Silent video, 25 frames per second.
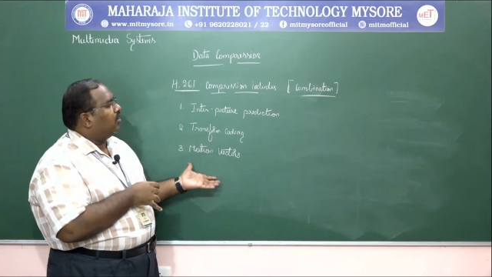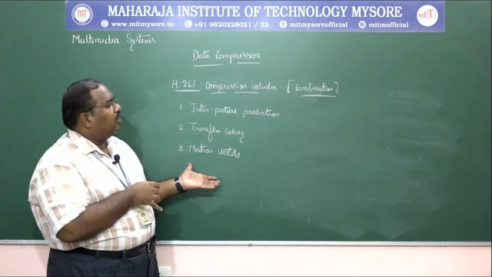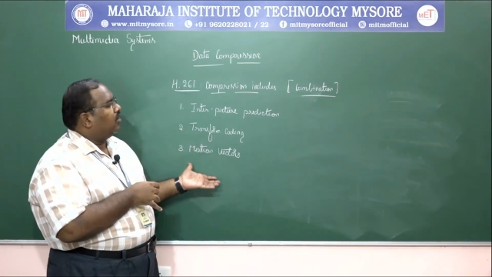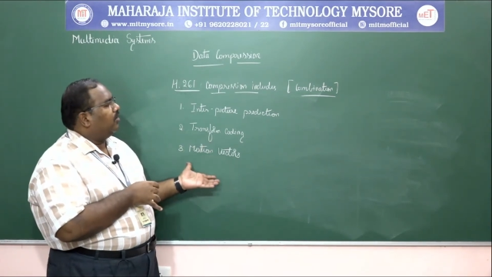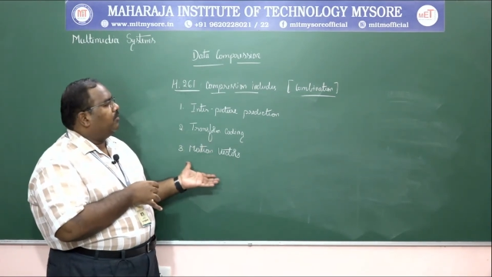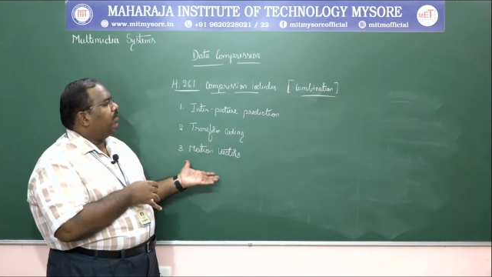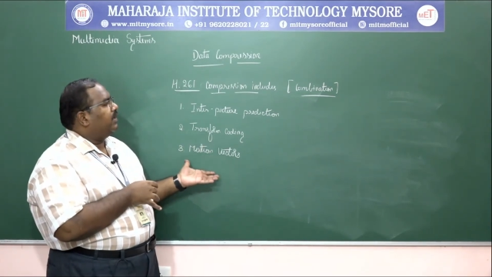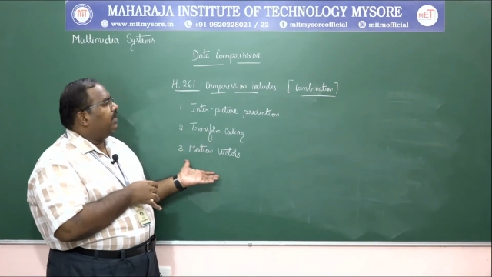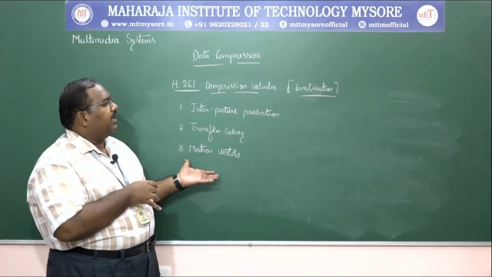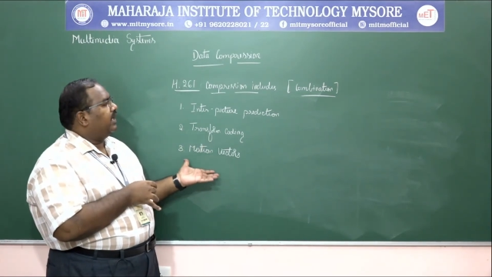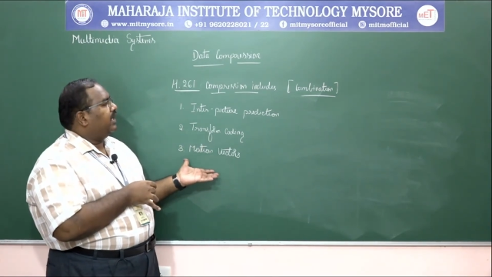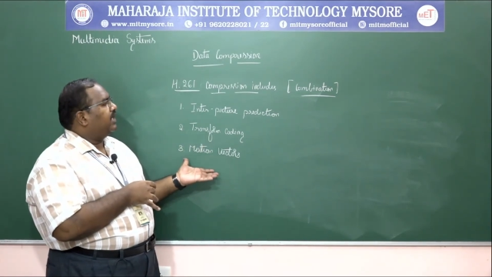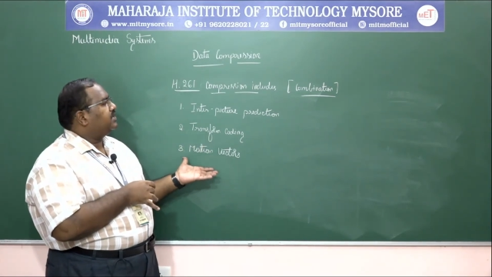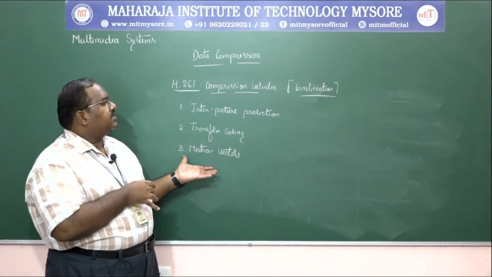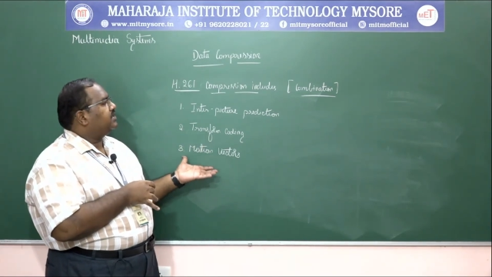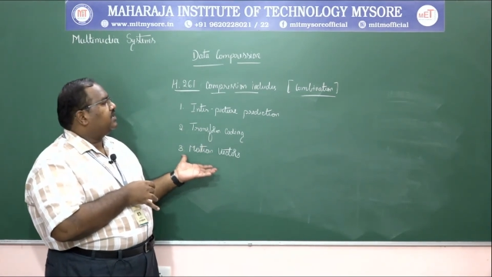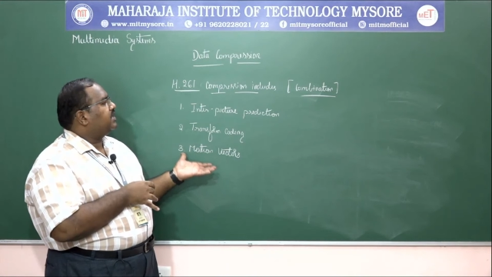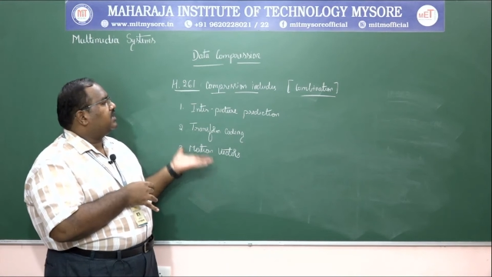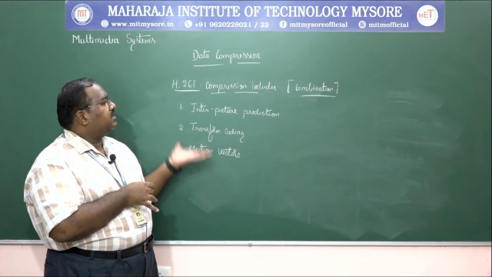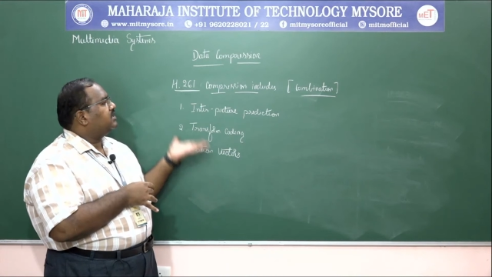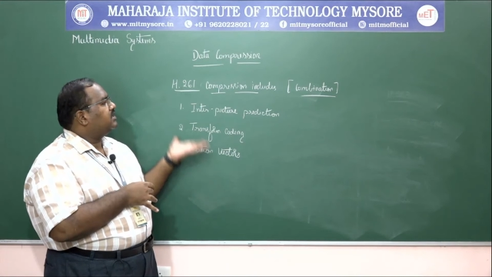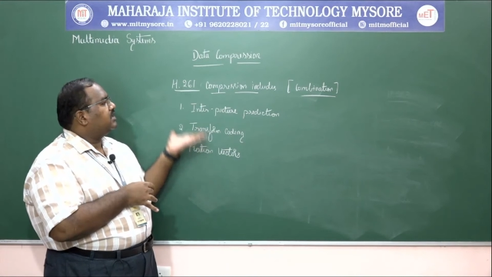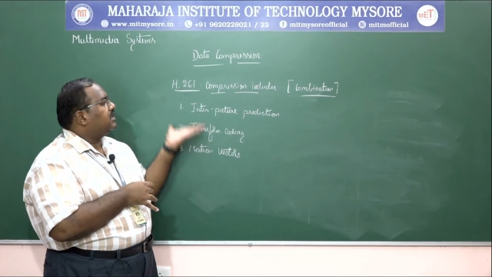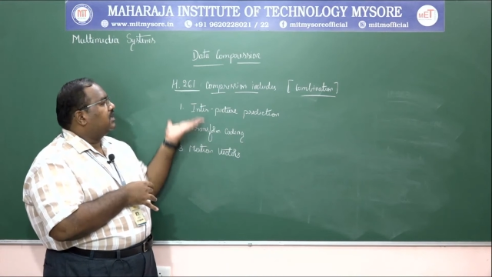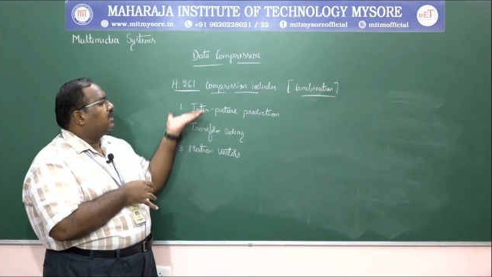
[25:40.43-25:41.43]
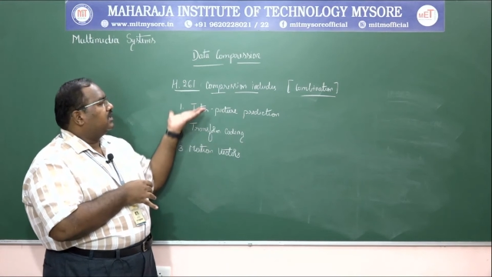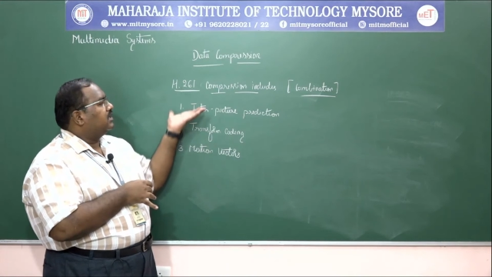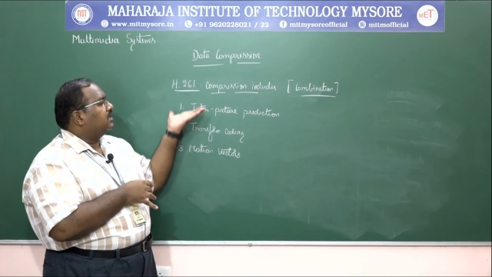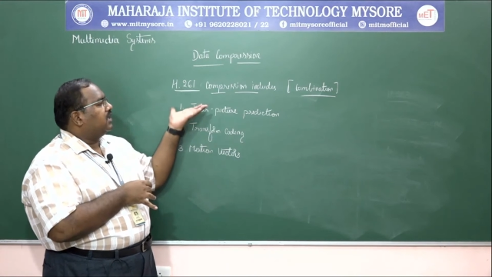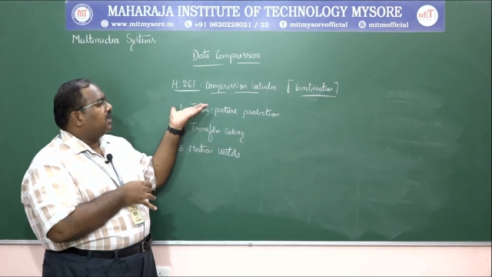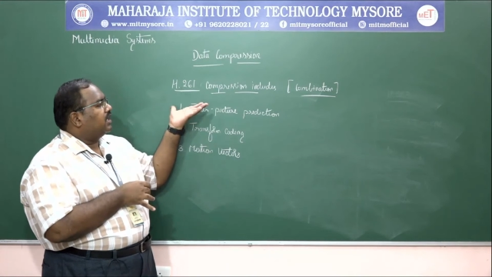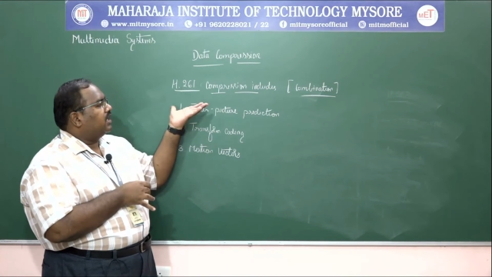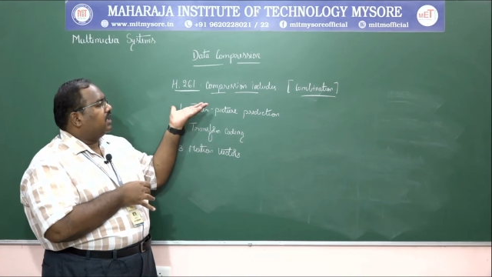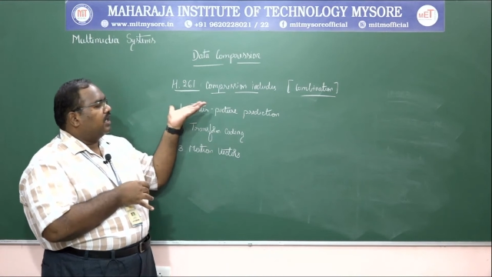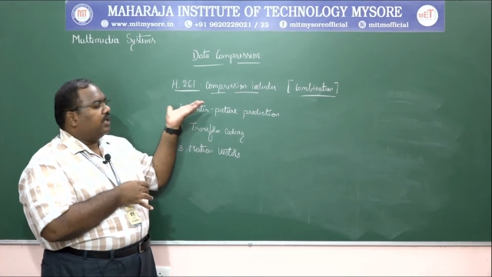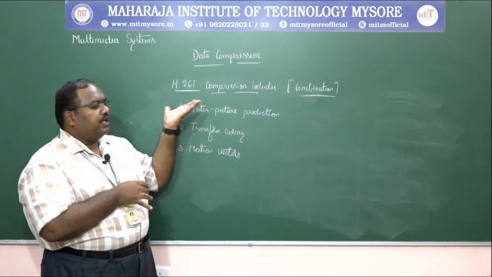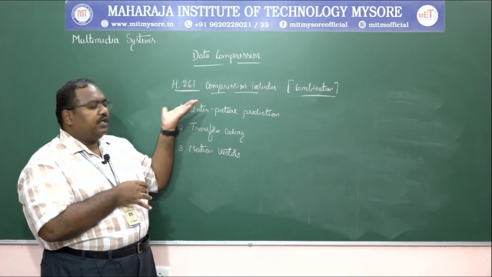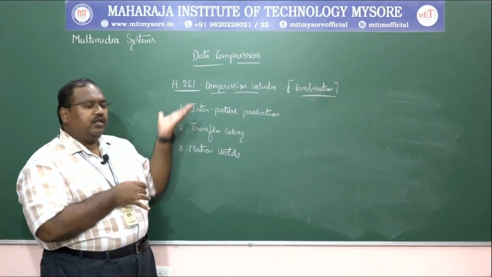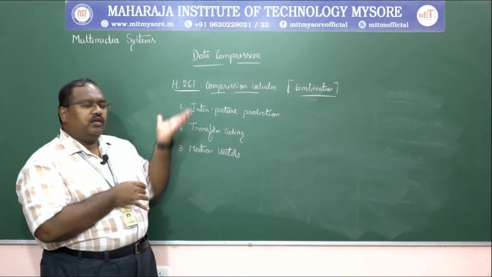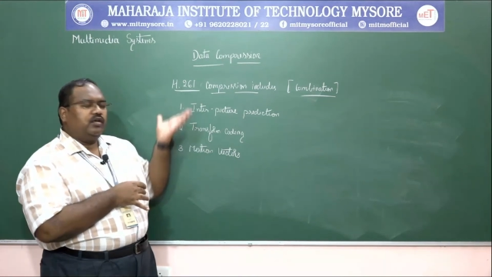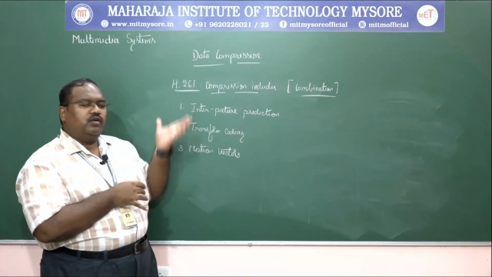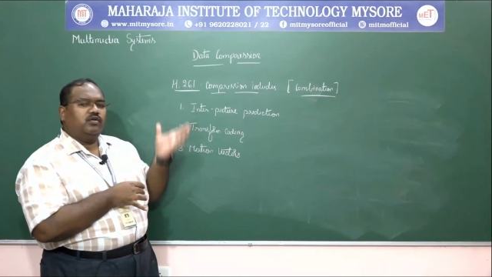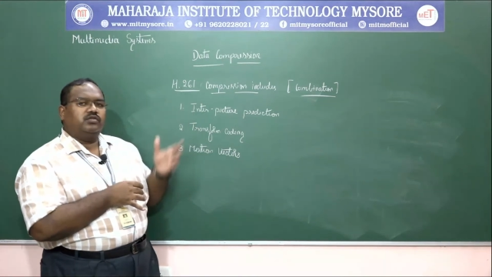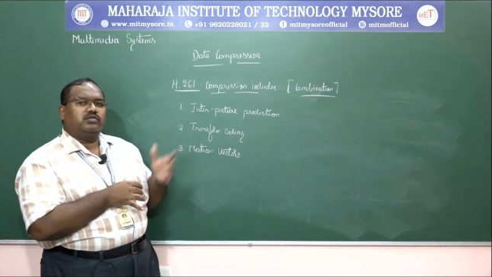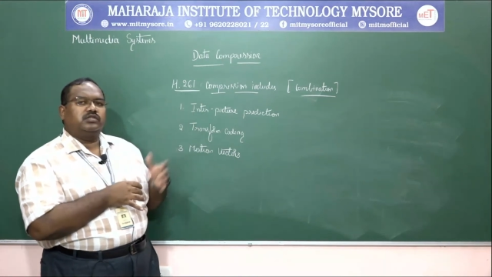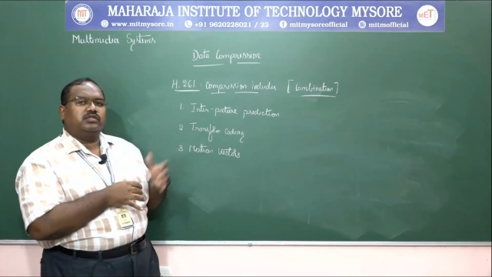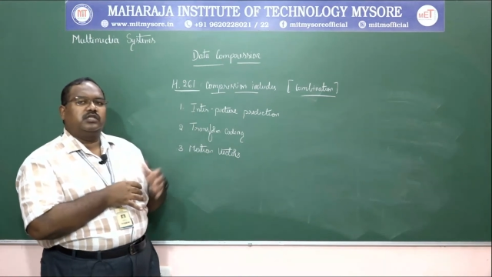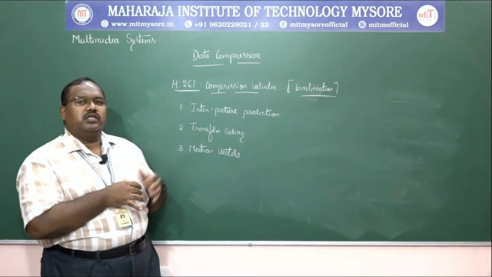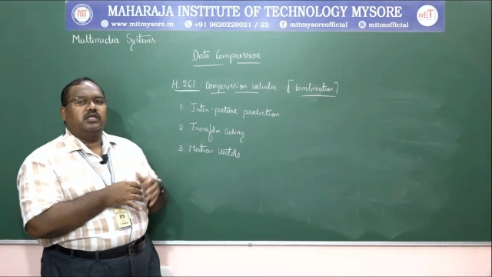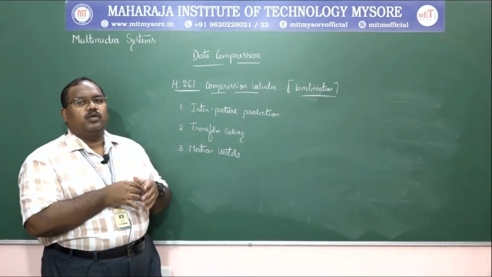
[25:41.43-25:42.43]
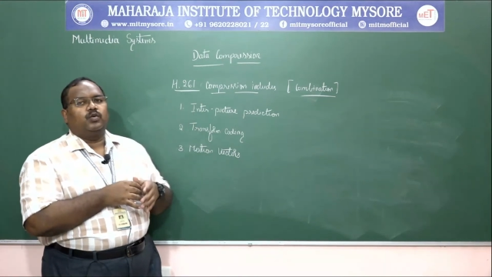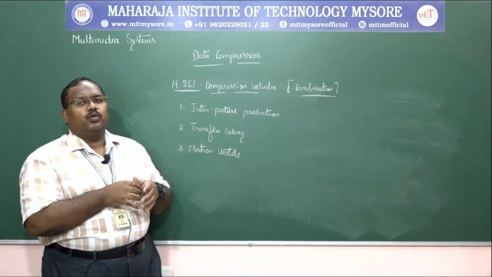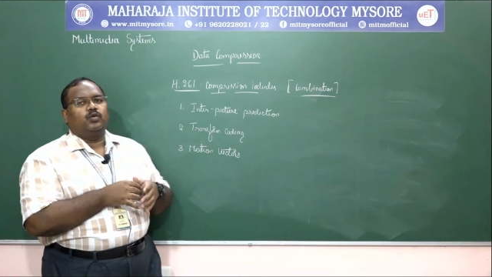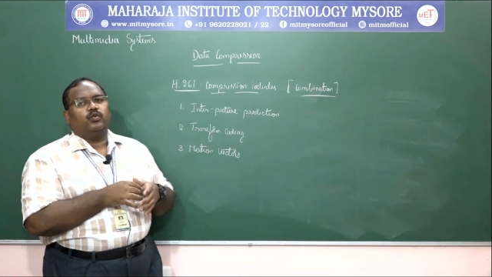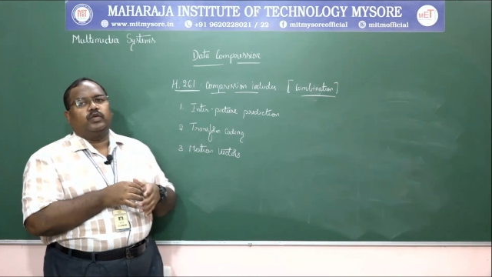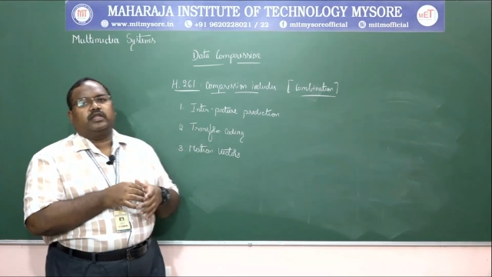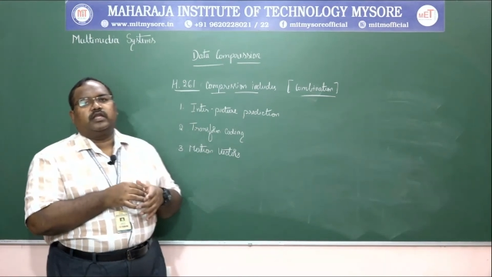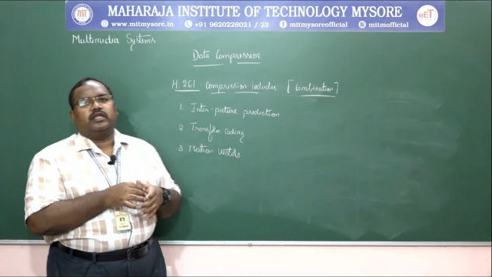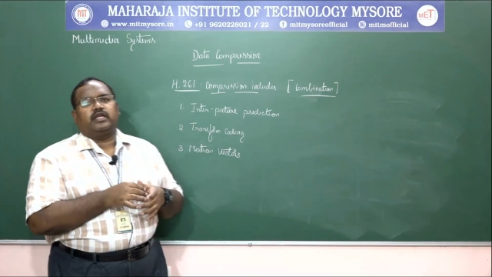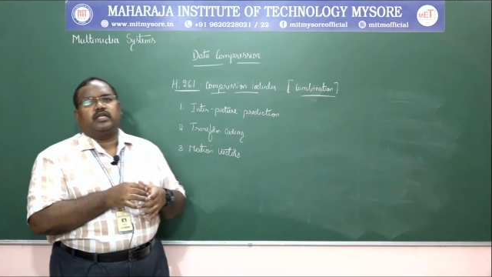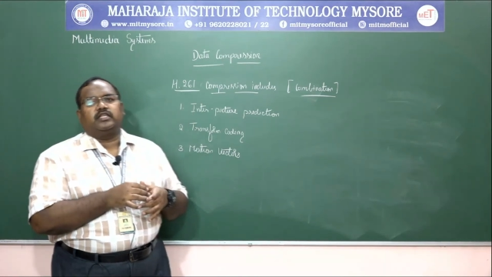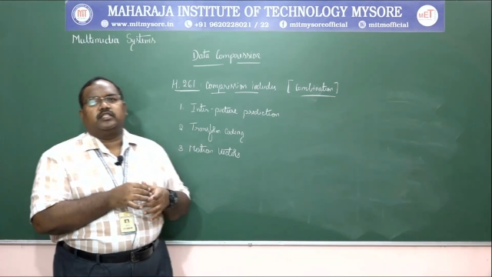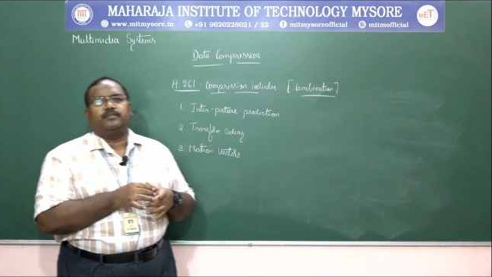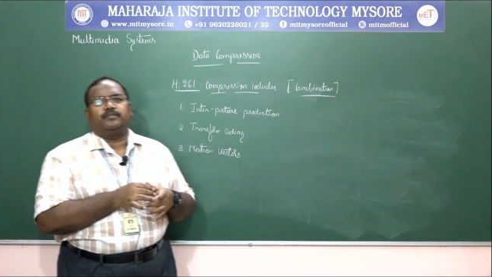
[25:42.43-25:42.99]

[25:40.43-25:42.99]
combinations that are used with